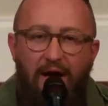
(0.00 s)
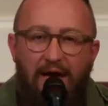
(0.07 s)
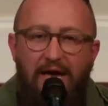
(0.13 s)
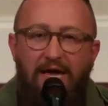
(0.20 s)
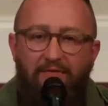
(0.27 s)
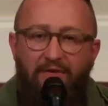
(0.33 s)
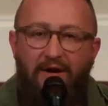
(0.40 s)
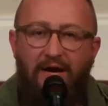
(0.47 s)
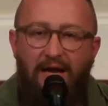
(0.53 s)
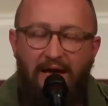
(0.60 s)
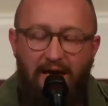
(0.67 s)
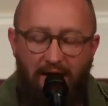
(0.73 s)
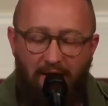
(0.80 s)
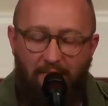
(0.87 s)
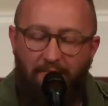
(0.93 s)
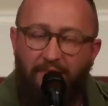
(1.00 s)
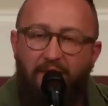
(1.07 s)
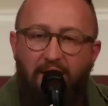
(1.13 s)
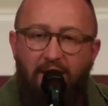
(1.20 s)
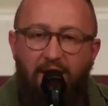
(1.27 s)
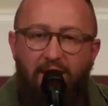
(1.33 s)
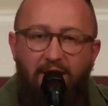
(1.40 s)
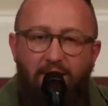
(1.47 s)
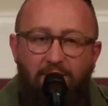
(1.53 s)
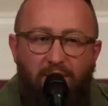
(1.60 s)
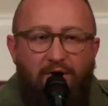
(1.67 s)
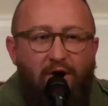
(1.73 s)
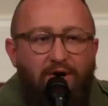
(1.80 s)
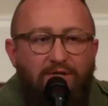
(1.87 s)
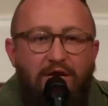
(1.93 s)
even him
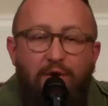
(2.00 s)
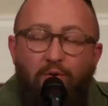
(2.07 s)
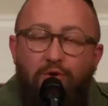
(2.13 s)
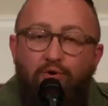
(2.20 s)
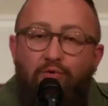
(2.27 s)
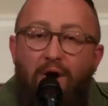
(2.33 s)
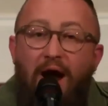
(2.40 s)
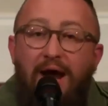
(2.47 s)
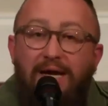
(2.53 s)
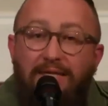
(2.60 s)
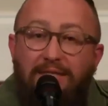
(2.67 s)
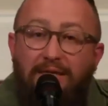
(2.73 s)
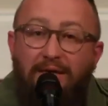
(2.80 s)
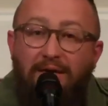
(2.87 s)
because he was right.